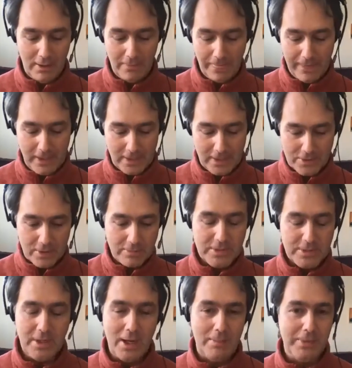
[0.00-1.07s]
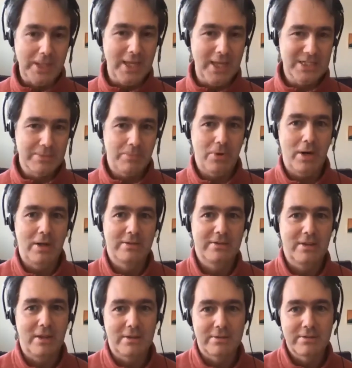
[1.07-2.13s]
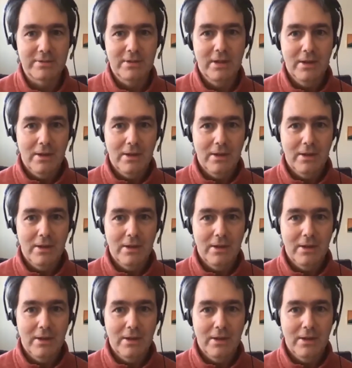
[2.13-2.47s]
In terms of the application process,